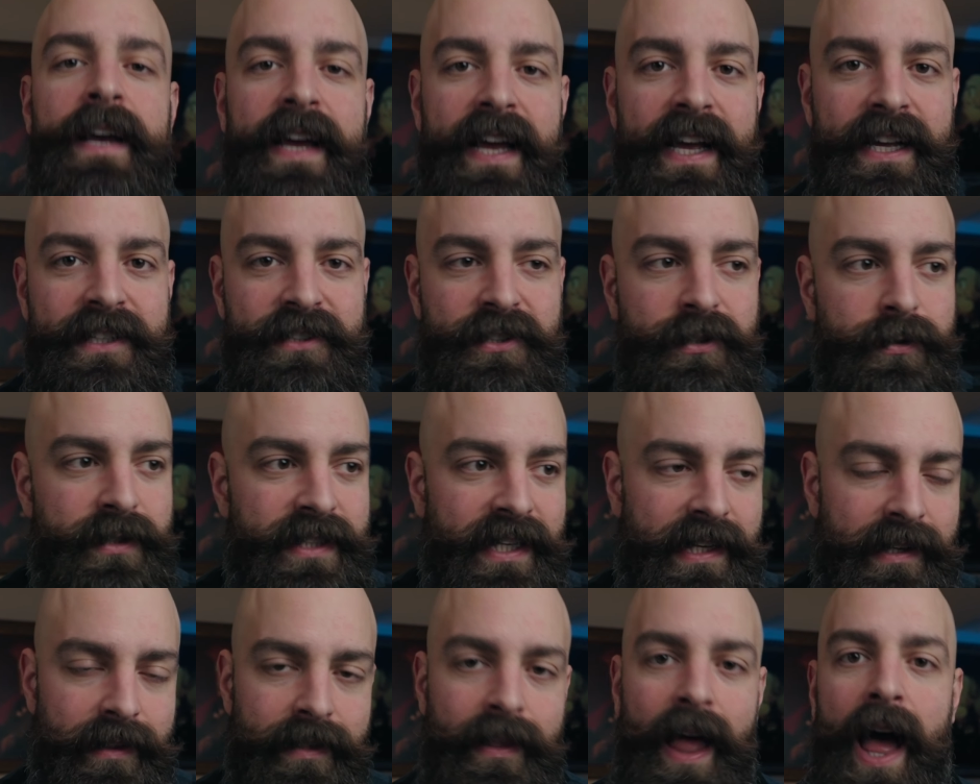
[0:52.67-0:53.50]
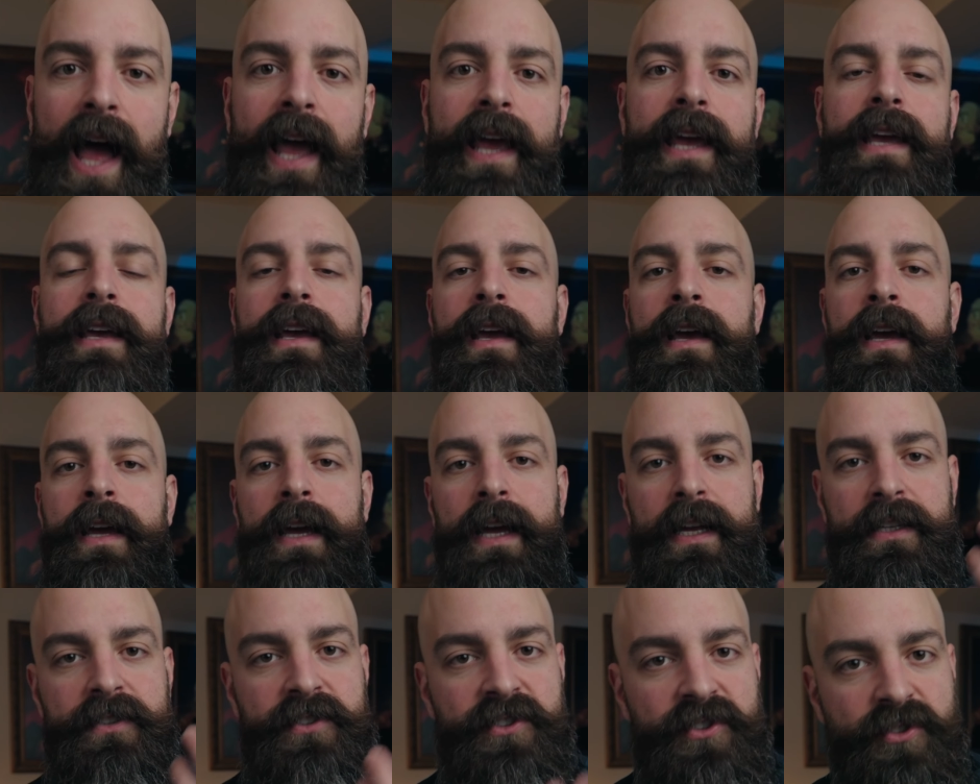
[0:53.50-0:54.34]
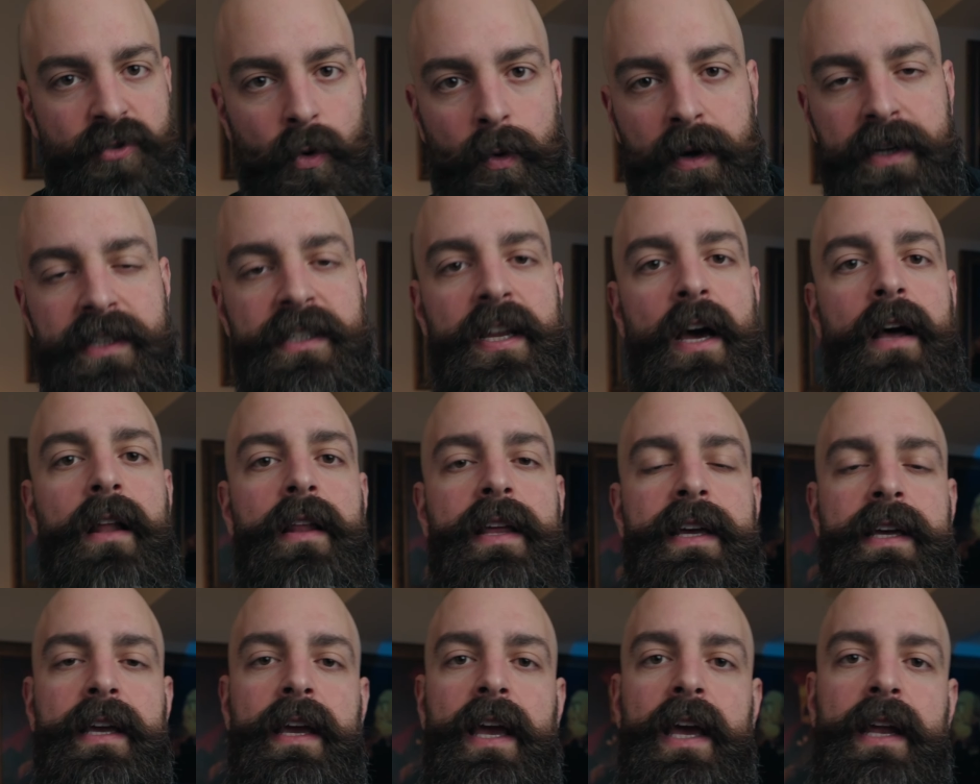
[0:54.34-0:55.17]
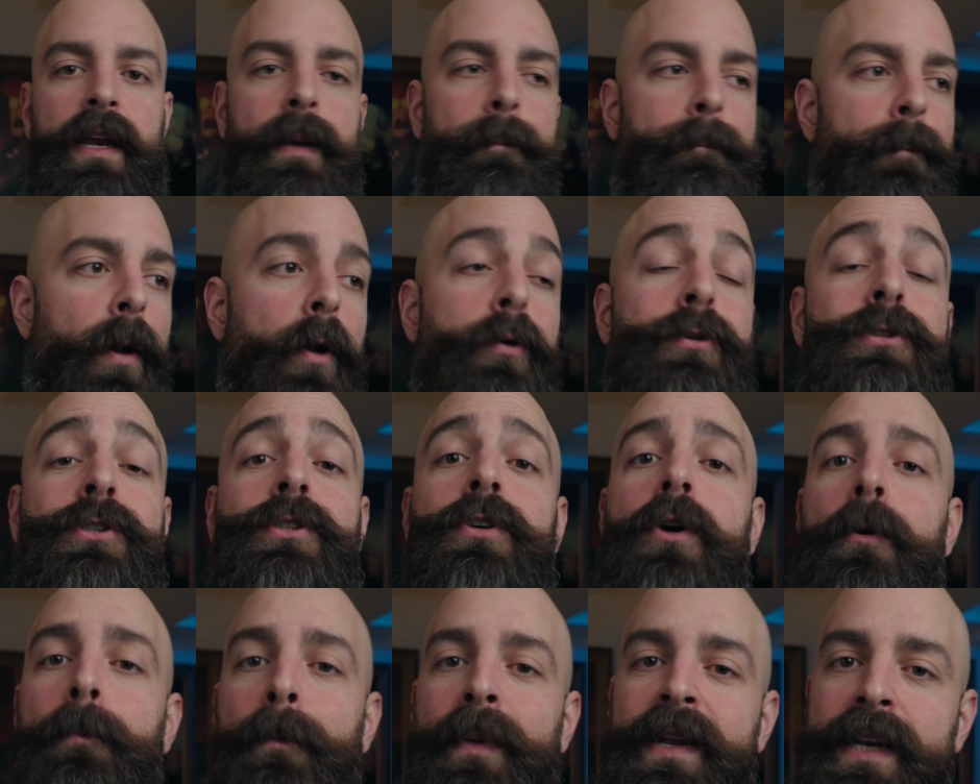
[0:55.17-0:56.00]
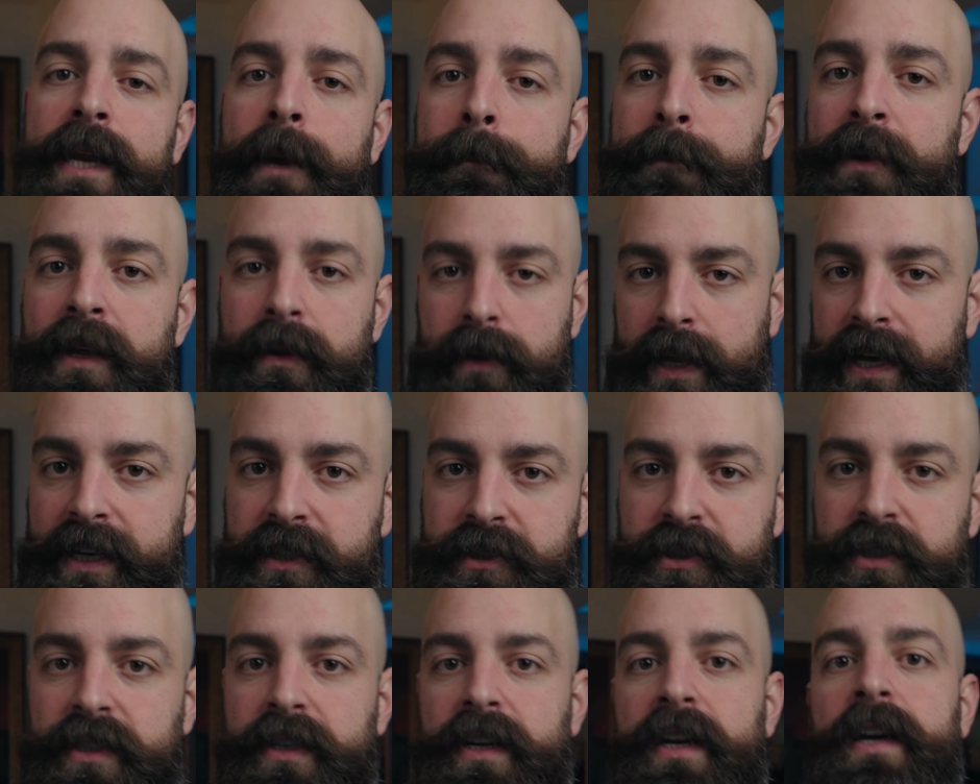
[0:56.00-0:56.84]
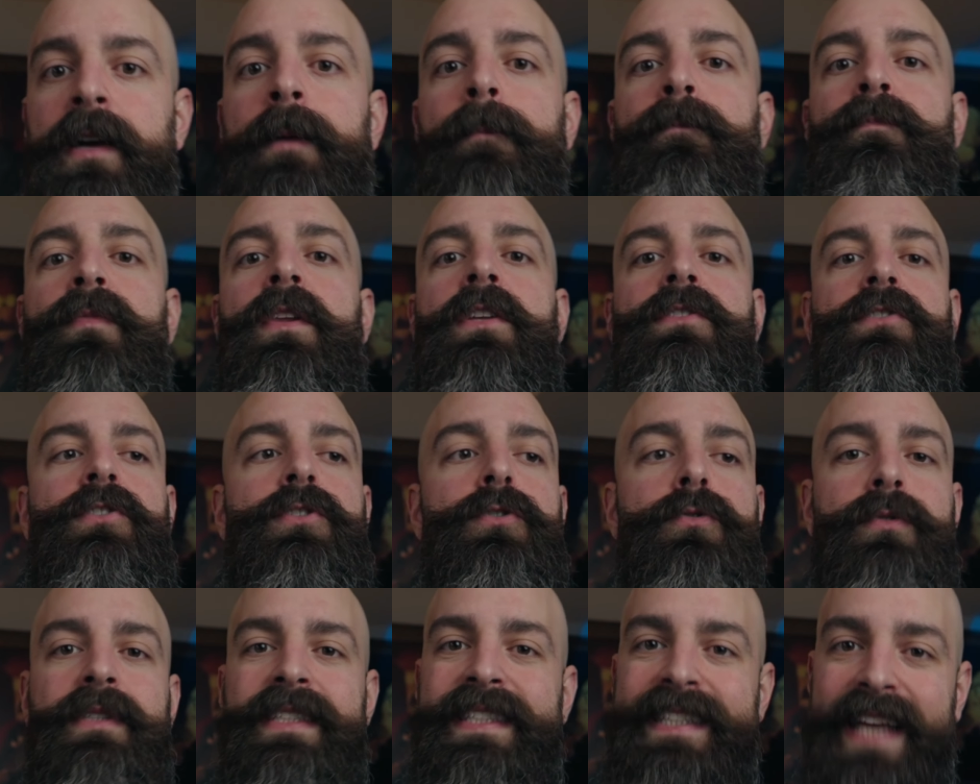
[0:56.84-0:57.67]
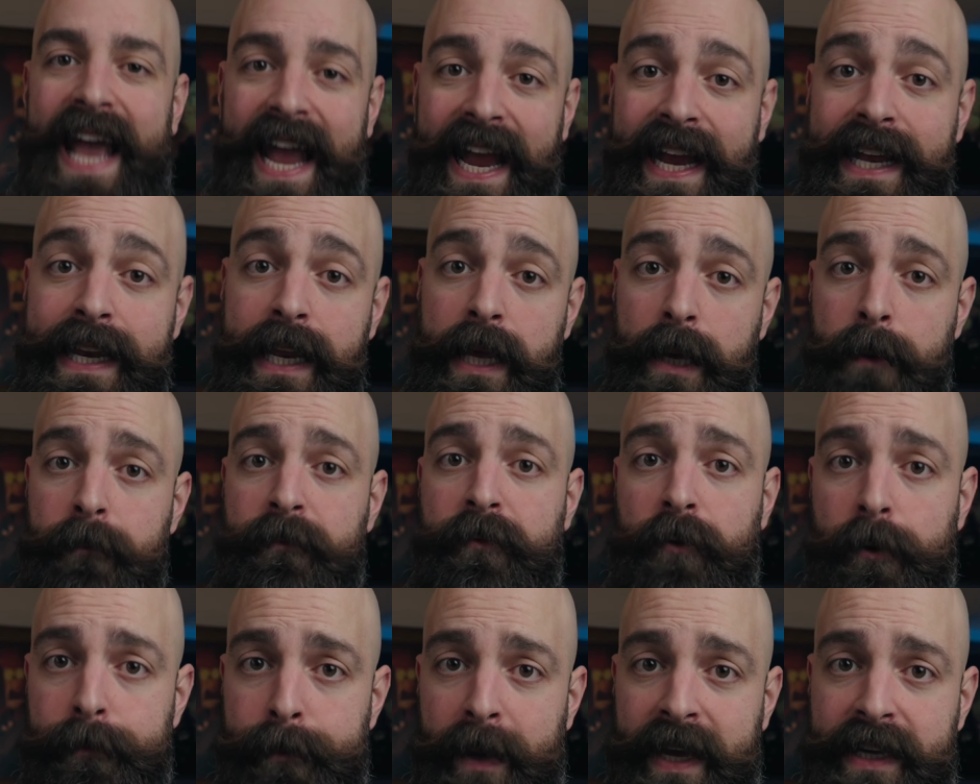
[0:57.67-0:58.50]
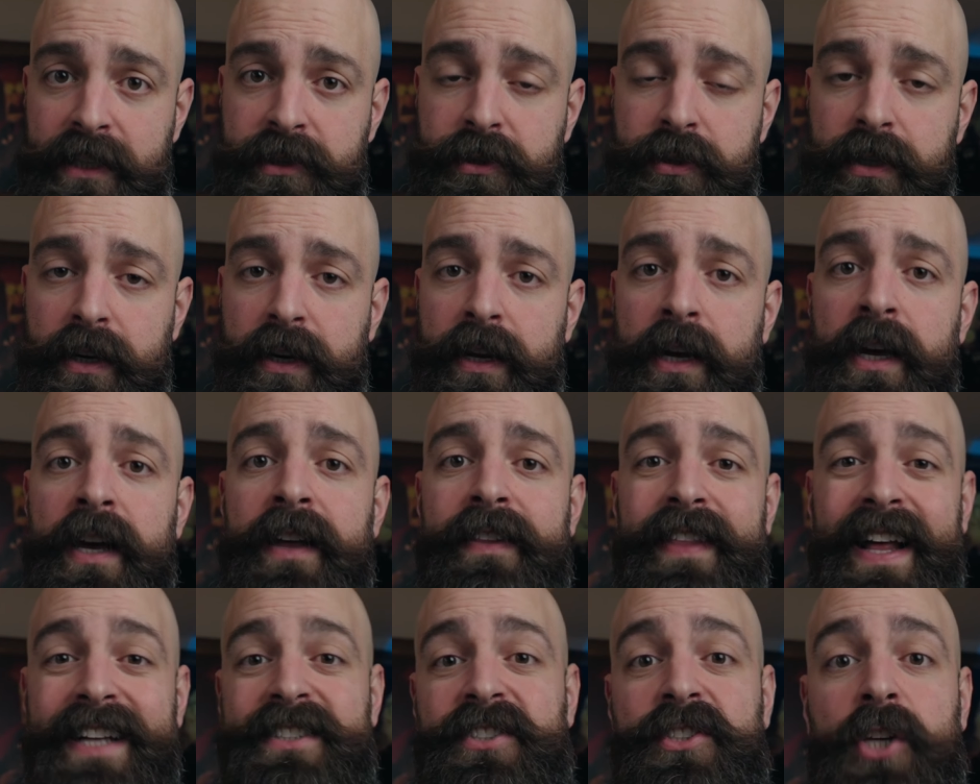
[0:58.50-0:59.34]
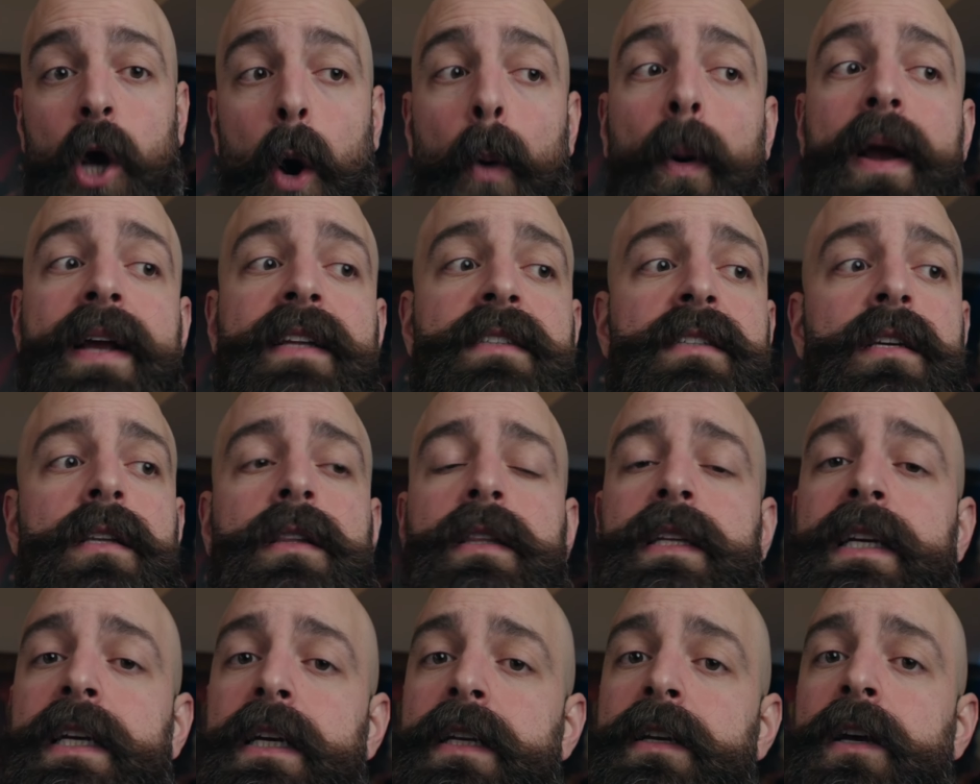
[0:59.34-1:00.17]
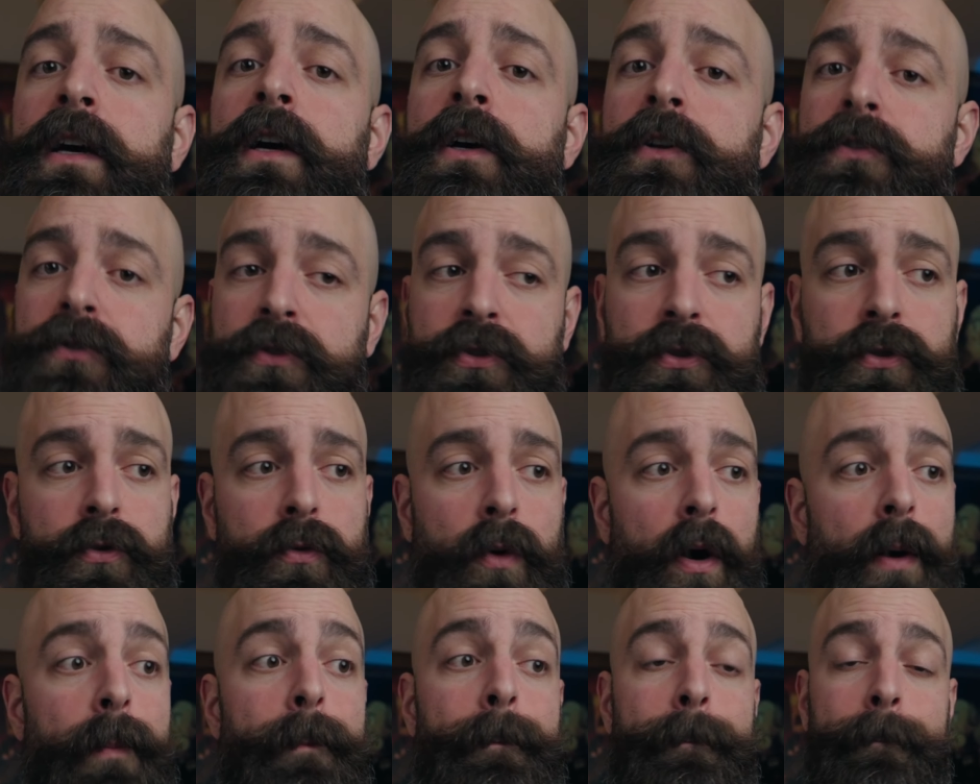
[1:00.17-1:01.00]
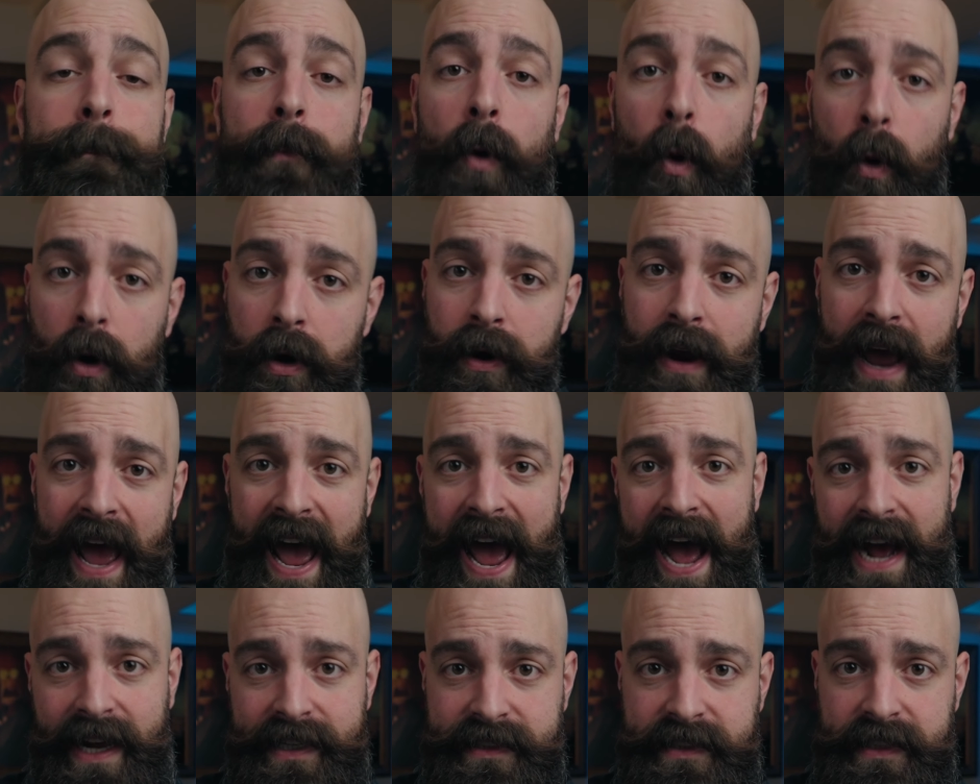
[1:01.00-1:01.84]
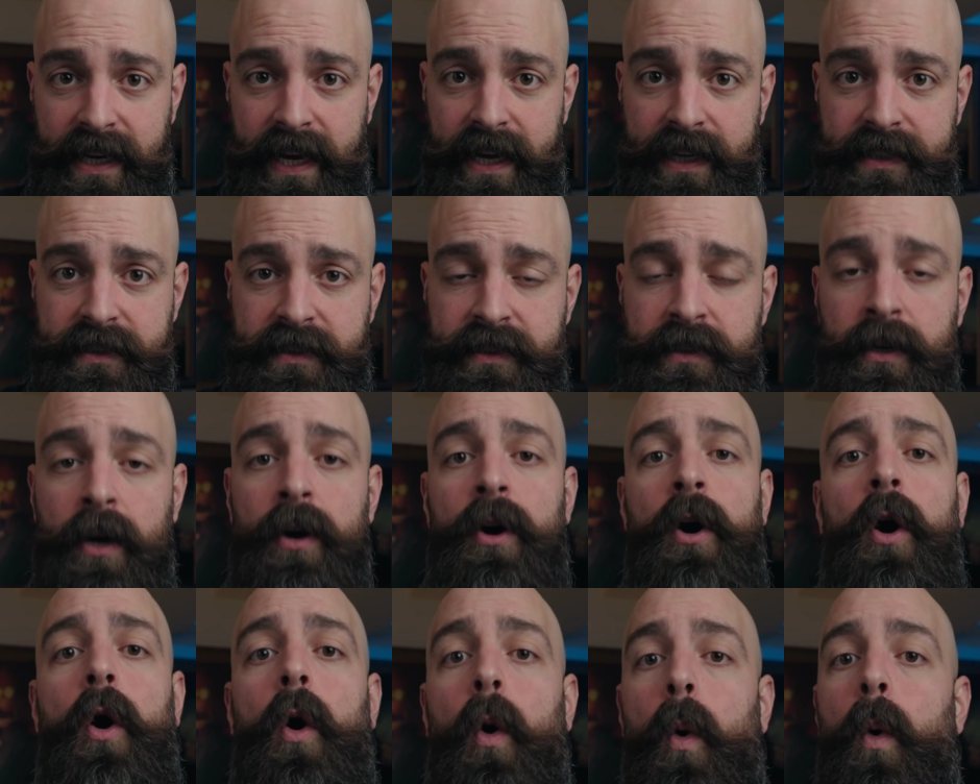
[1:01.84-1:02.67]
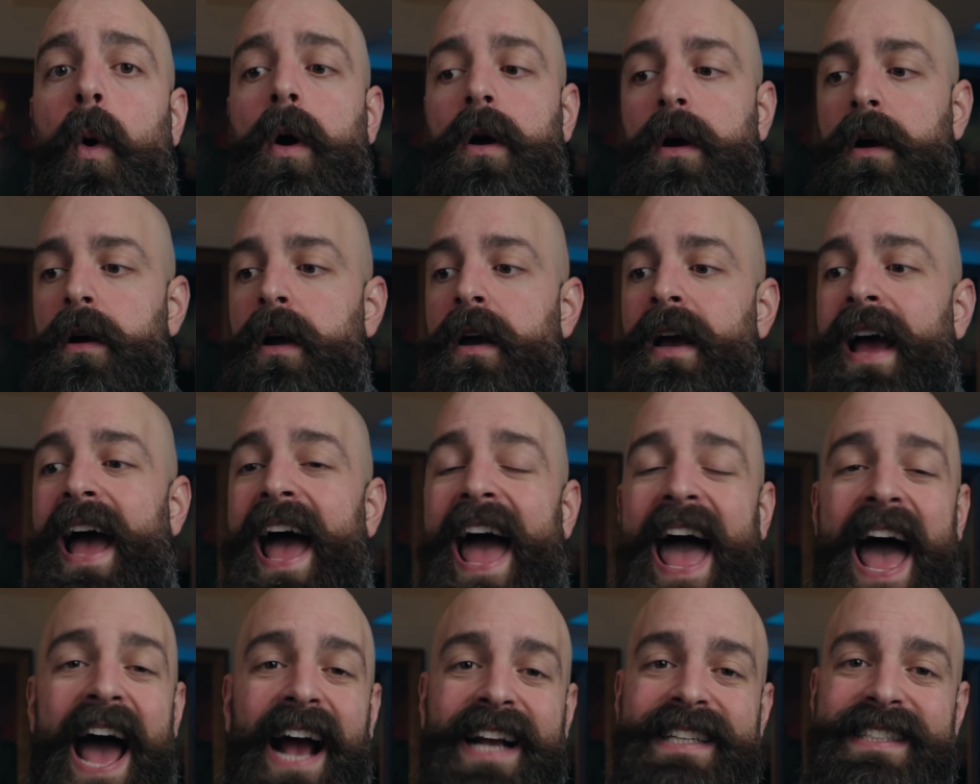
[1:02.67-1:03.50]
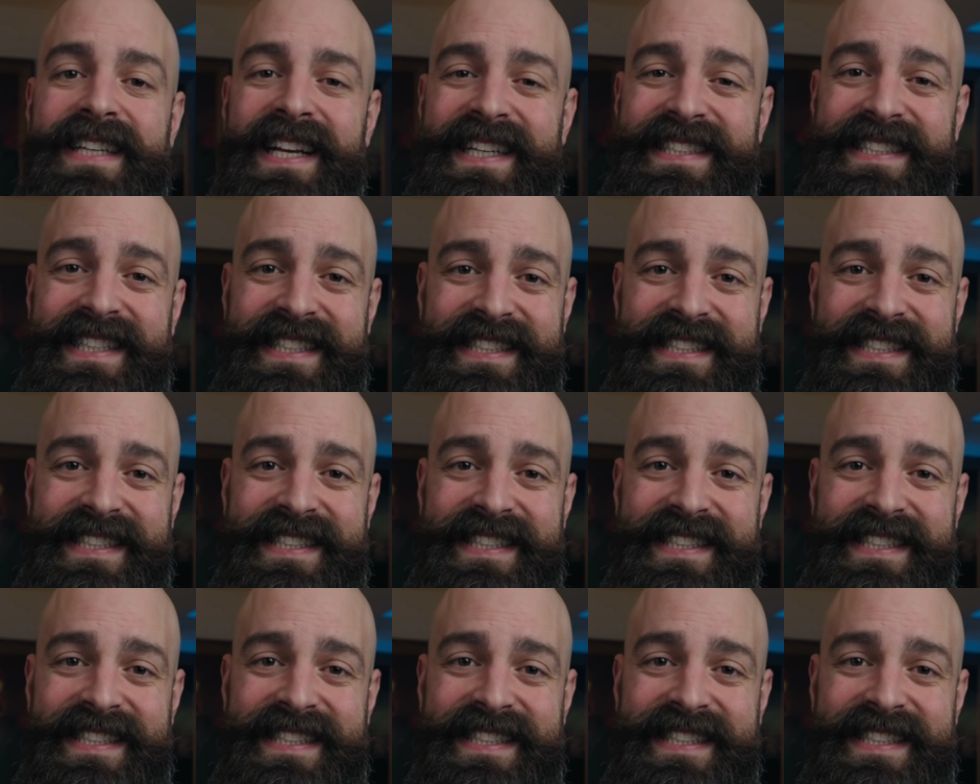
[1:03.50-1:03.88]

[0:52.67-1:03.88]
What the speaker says: It's using lying and storytelling and emotional manipulation to gain information that's going to lead to more access or access to